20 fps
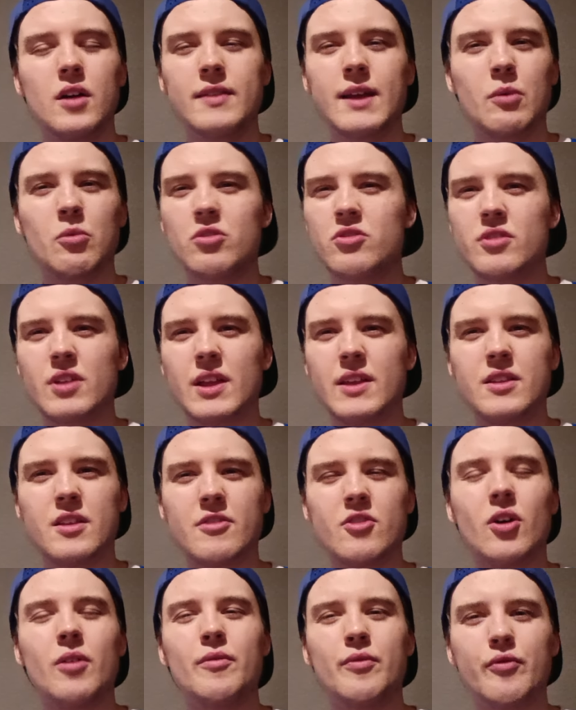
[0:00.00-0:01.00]
the
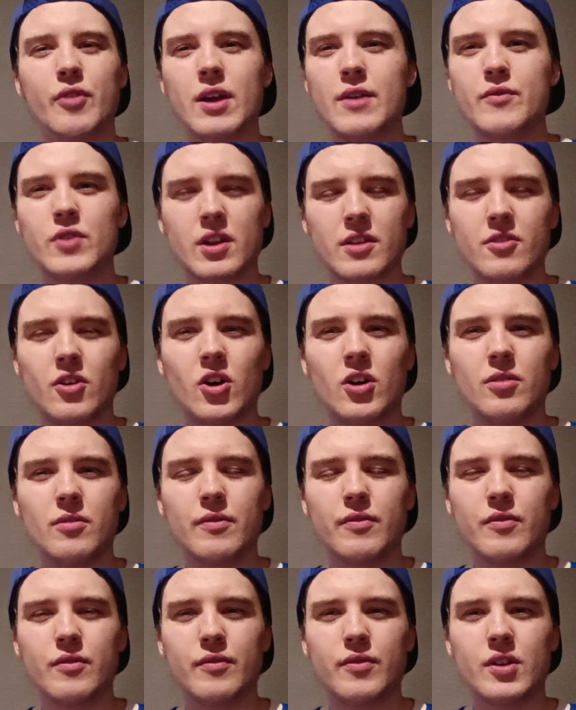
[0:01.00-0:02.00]
top three for the
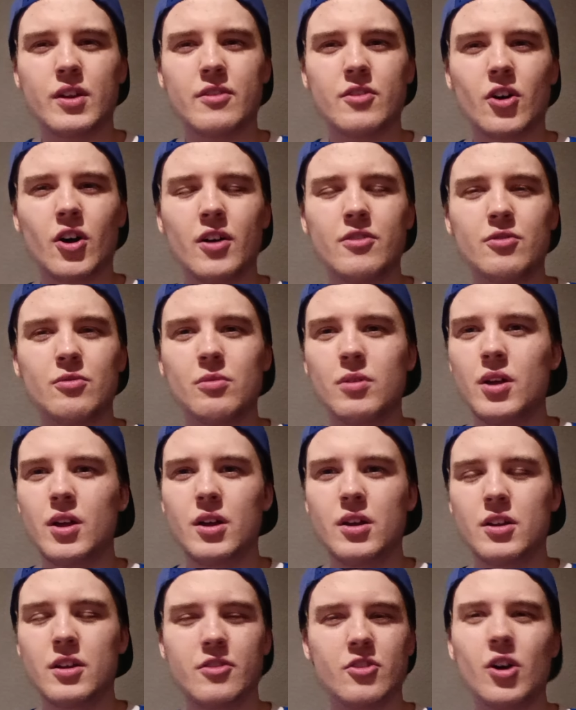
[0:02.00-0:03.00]
title.
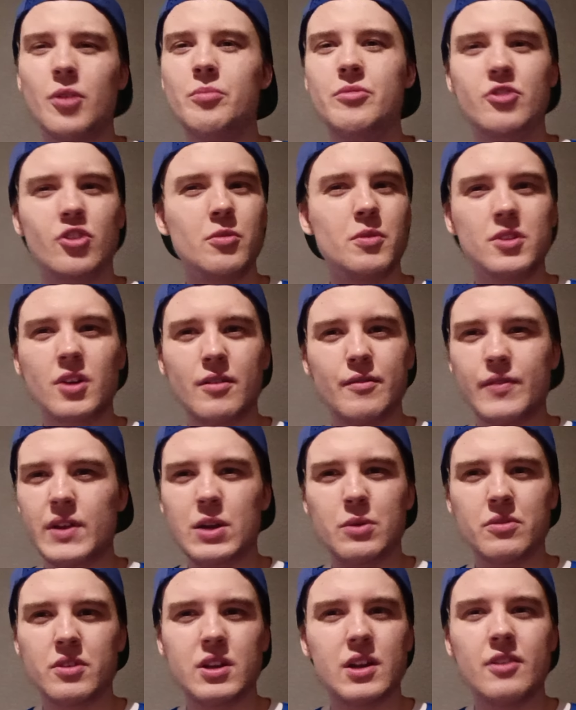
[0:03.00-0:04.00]
The top two, I don't
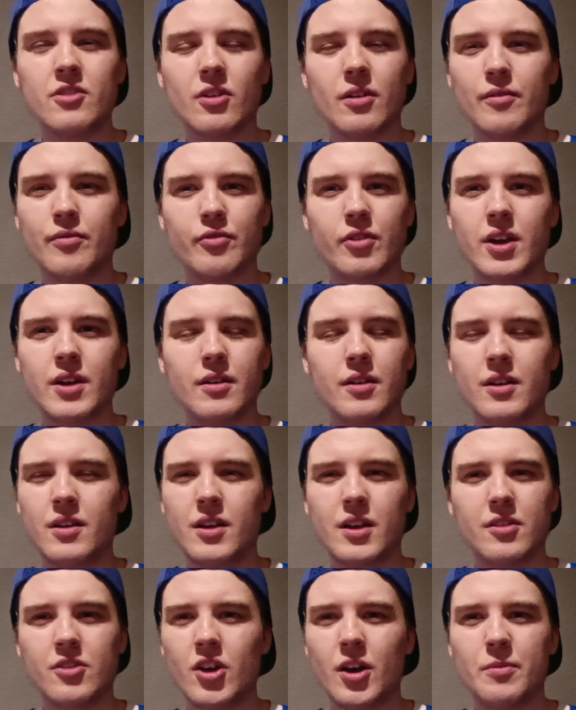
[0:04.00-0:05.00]
think it was in the top three
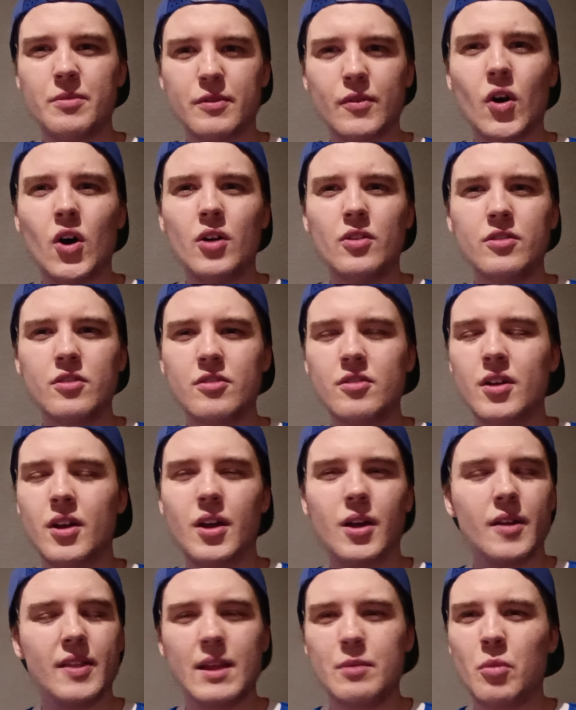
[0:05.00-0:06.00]
in terms of odds.
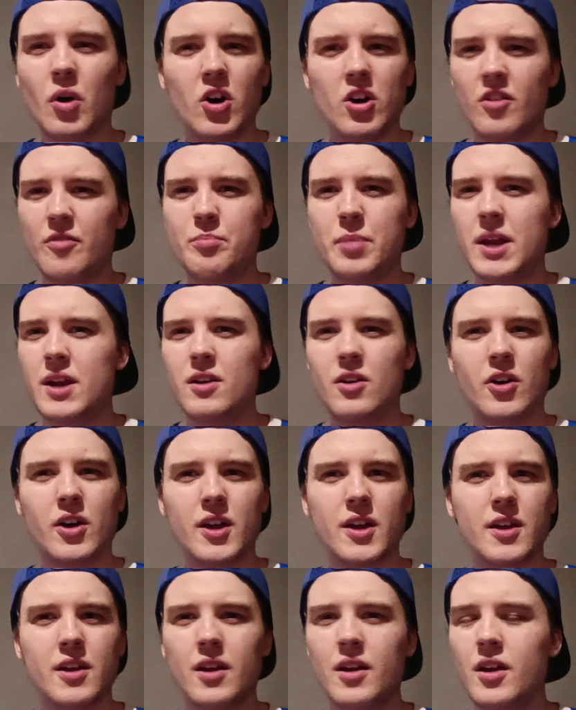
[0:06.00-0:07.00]
They might have been,
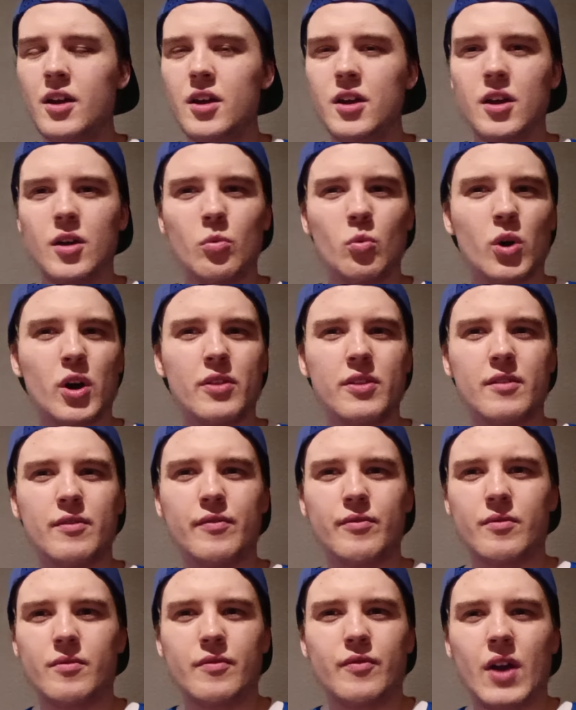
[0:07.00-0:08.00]
like, one of the
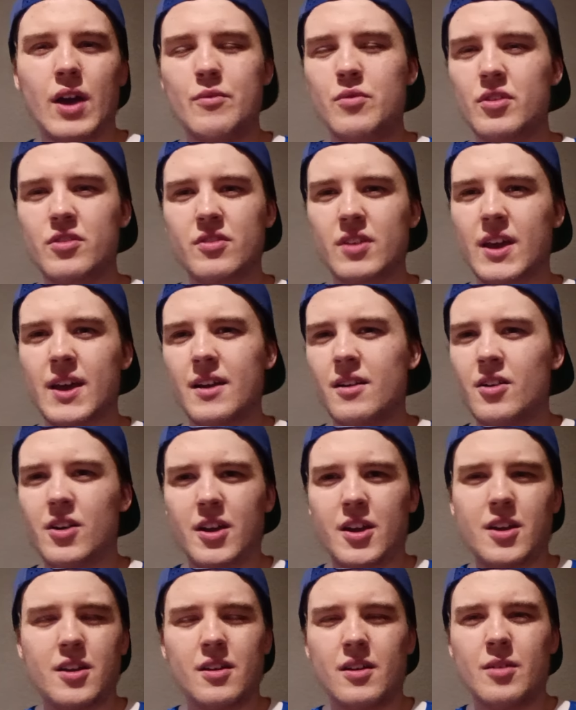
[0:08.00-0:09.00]
favourites to get,
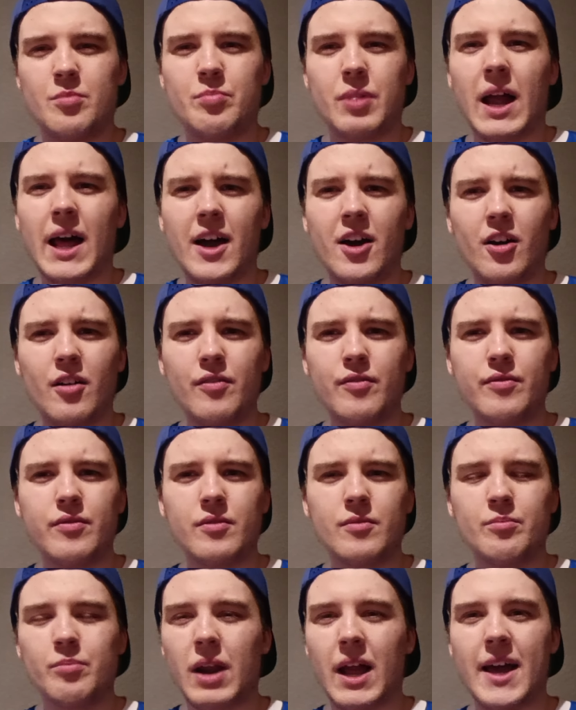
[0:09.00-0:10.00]
like, a playoff
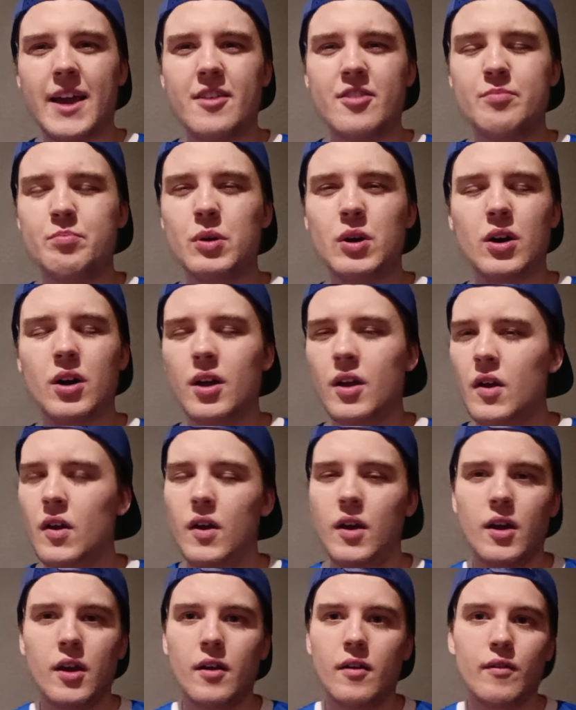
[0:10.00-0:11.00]
place, but
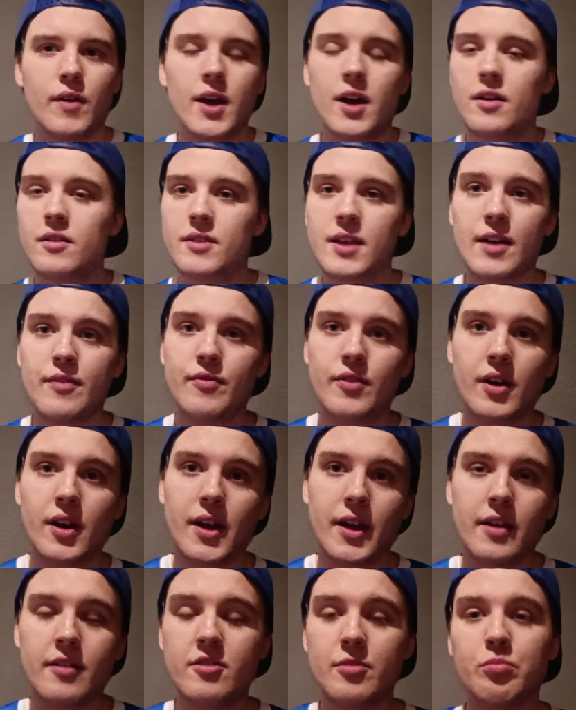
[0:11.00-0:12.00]
they are
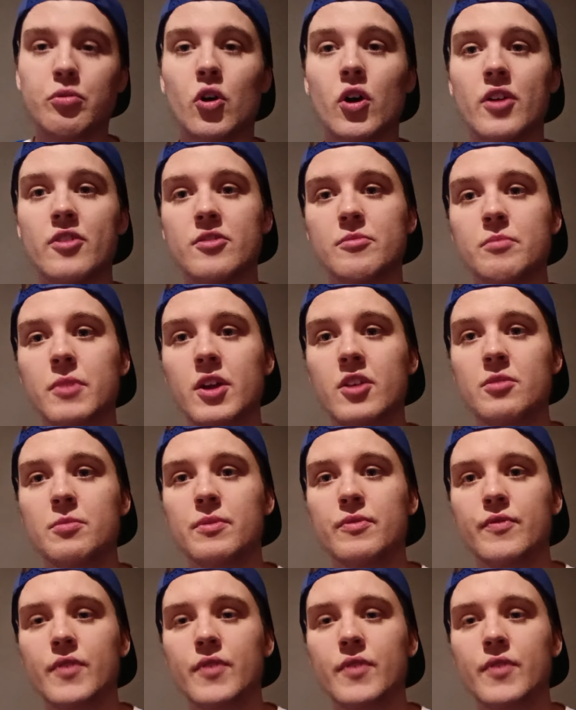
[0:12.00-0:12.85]
definitely surprising me, to be